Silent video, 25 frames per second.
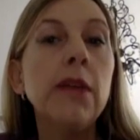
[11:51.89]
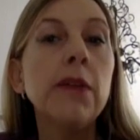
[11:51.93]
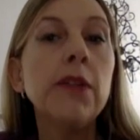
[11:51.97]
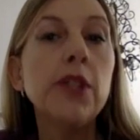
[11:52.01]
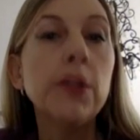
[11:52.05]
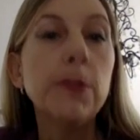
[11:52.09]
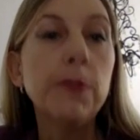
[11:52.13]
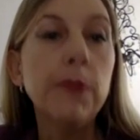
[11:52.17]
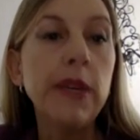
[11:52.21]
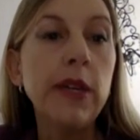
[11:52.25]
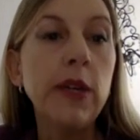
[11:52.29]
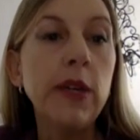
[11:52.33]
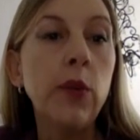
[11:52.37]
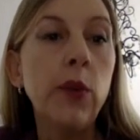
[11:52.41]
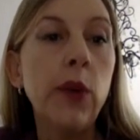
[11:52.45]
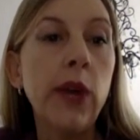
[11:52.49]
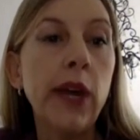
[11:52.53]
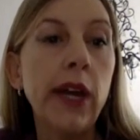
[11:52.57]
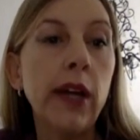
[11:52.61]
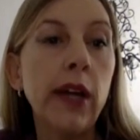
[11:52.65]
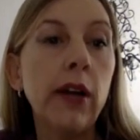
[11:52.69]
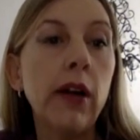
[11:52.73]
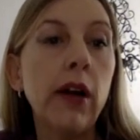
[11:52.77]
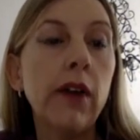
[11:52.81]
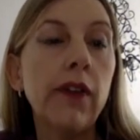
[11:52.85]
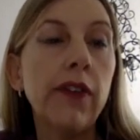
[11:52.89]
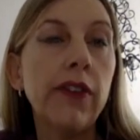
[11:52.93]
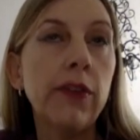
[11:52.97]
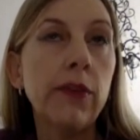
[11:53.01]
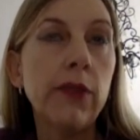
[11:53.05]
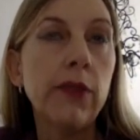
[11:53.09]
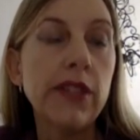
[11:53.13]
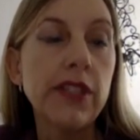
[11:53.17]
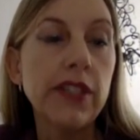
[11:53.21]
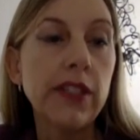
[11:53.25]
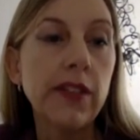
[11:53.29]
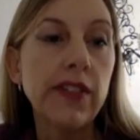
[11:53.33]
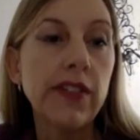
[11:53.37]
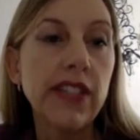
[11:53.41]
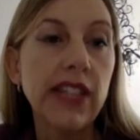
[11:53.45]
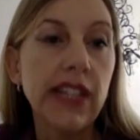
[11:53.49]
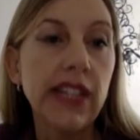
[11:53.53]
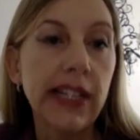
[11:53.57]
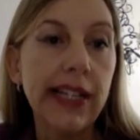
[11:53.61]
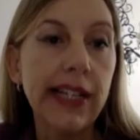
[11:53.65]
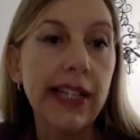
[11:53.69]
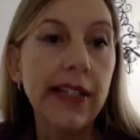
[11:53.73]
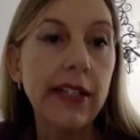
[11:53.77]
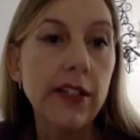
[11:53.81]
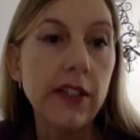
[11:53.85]
to be aware of the risk of
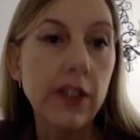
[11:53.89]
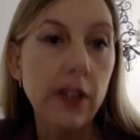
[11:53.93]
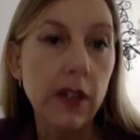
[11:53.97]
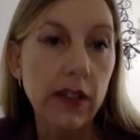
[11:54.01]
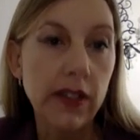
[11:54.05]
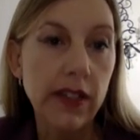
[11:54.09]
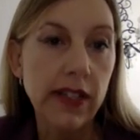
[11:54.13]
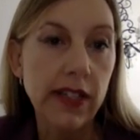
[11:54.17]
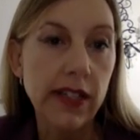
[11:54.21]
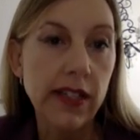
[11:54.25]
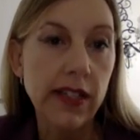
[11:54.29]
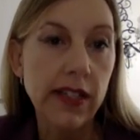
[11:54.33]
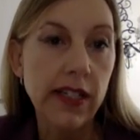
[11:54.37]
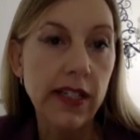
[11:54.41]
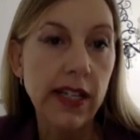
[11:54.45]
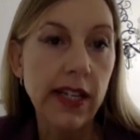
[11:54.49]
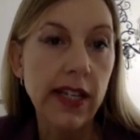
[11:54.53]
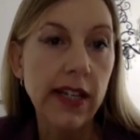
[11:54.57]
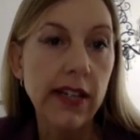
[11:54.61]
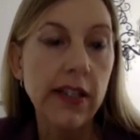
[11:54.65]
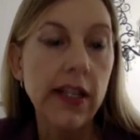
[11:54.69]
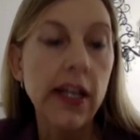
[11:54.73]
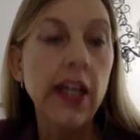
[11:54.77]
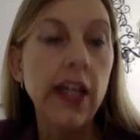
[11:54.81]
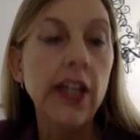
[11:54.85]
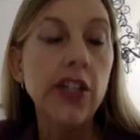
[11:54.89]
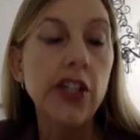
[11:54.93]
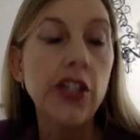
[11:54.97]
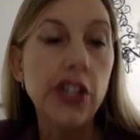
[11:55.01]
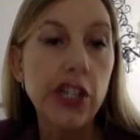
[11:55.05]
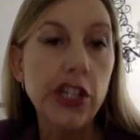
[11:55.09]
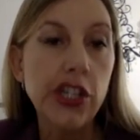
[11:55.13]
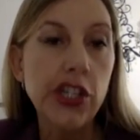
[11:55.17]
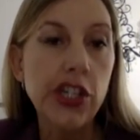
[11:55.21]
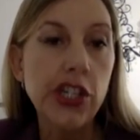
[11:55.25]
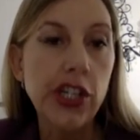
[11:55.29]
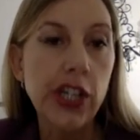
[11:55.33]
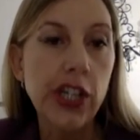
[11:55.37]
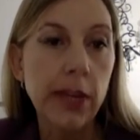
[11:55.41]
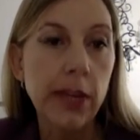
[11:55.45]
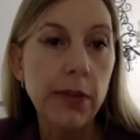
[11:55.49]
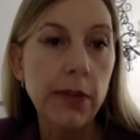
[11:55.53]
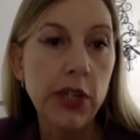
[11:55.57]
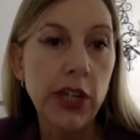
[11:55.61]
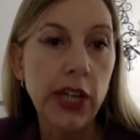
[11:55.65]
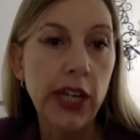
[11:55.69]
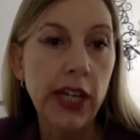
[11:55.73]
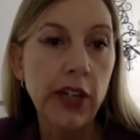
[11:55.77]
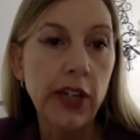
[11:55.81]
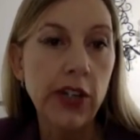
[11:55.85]
skeletal toxicities, dish type
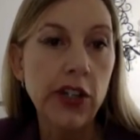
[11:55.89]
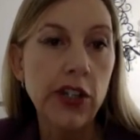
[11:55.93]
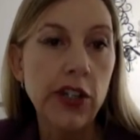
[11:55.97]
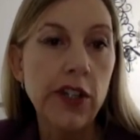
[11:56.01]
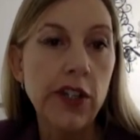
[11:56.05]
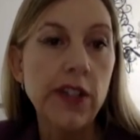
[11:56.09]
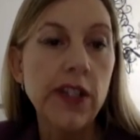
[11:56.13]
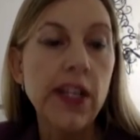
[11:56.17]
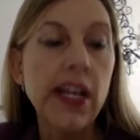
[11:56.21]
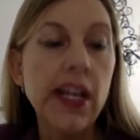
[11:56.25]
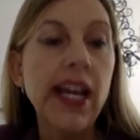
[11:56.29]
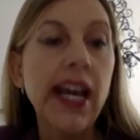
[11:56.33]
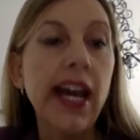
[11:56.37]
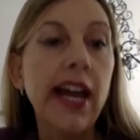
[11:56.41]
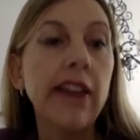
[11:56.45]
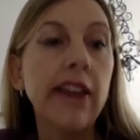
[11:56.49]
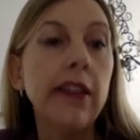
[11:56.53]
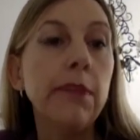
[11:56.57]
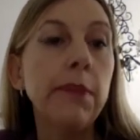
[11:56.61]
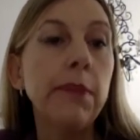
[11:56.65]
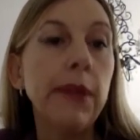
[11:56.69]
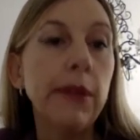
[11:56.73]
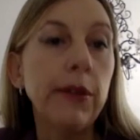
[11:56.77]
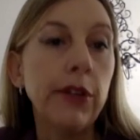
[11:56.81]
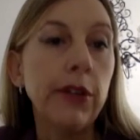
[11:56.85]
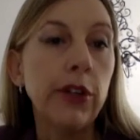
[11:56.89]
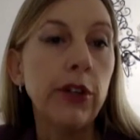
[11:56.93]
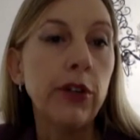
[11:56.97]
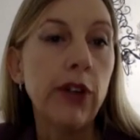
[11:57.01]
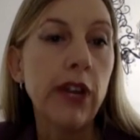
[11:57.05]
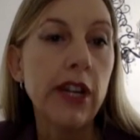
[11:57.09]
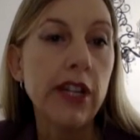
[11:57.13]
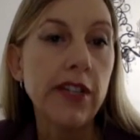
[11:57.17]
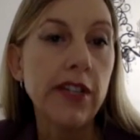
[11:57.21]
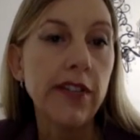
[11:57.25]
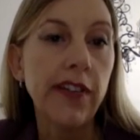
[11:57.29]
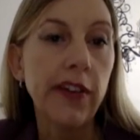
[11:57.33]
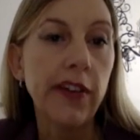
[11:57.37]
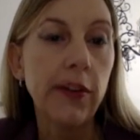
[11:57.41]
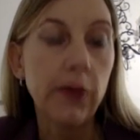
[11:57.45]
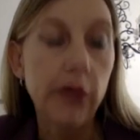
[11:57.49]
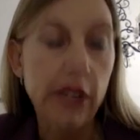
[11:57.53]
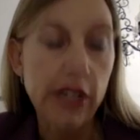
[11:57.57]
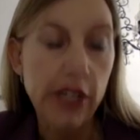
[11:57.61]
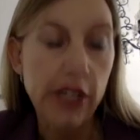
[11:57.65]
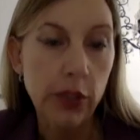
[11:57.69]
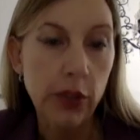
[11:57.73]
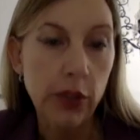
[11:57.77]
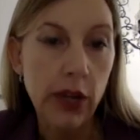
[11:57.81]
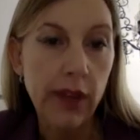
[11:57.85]
changes, and that periographic
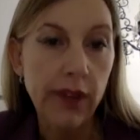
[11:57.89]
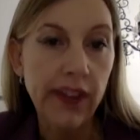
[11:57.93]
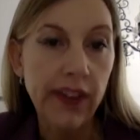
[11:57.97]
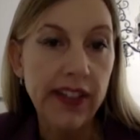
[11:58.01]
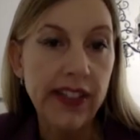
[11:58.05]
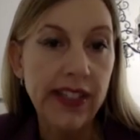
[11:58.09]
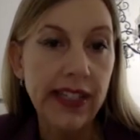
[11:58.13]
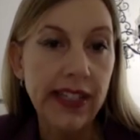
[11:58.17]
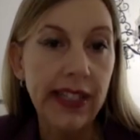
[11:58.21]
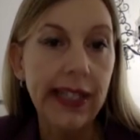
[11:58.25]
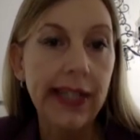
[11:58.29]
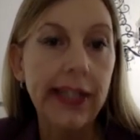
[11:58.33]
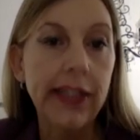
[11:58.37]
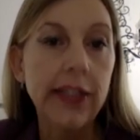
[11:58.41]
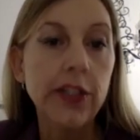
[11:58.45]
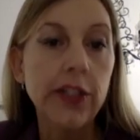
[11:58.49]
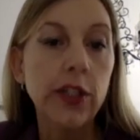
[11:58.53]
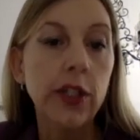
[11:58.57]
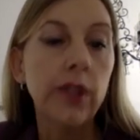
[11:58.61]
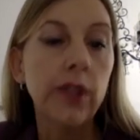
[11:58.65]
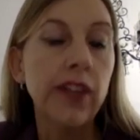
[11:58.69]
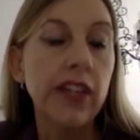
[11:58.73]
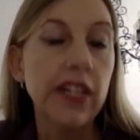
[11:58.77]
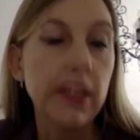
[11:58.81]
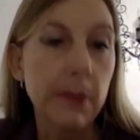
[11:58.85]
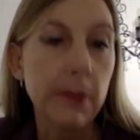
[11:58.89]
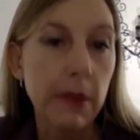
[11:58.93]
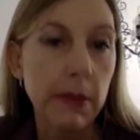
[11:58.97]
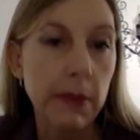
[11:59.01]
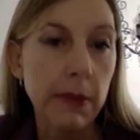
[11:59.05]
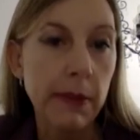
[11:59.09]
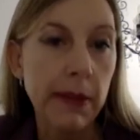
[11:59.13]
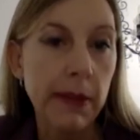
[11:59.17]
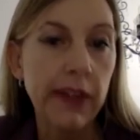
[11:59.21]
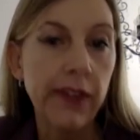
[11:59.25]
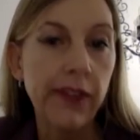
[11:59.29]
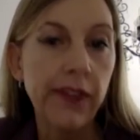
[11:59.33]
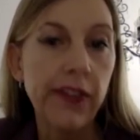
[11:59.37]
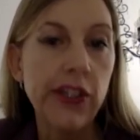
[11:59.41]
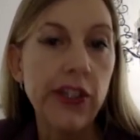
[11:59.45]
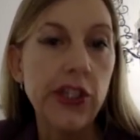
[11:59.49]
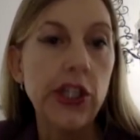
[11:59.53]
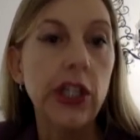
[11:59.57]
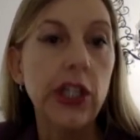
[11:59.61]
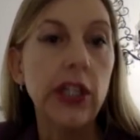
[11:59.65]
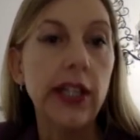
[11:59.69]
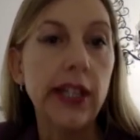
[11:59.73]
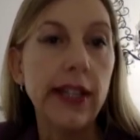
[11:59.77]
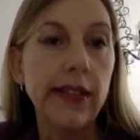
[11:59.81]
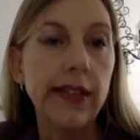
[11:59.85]
radiographic skeletal surveys may be
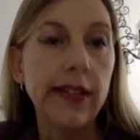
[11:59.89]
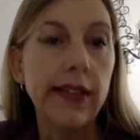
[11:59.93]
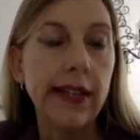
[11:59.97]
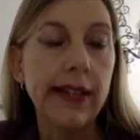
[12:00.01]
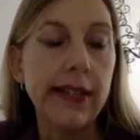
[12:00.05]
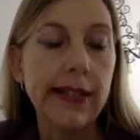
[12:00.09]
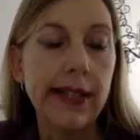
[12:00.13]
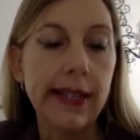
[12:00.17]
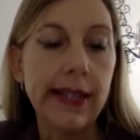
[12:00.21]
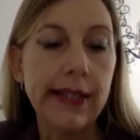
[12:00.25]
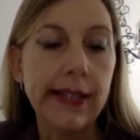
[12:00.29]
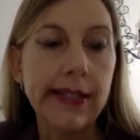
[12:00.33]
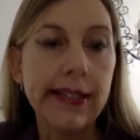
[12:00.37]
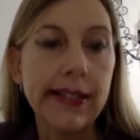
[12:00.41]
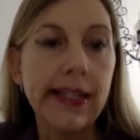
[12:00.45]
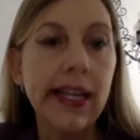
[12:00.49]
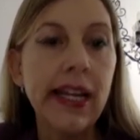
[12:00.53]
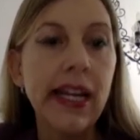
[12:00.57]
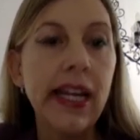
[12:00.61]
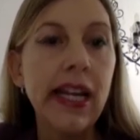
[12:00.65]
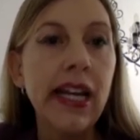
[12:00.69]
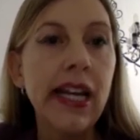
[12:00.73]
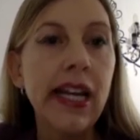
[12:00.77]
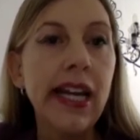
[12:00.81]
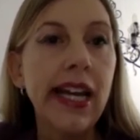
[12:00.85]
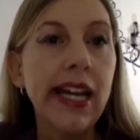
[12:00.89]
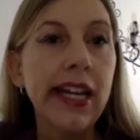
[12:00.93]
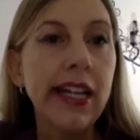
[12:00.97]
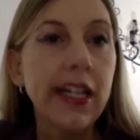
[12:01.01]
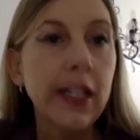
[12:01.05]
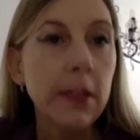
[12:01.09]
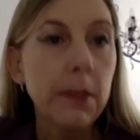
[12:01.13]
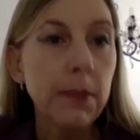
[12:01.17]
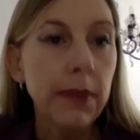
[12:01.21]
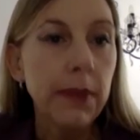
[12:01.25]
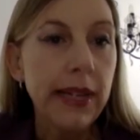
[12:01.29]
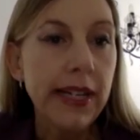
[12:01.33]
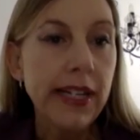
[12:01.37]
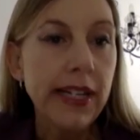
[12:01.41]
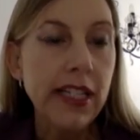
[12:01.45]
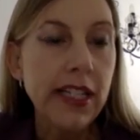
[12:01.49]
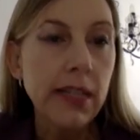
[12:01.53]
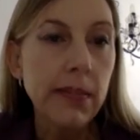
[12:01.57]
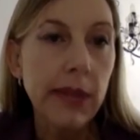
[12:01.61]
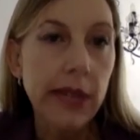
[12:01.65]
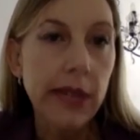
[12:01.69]
beneficial in that sense. It completes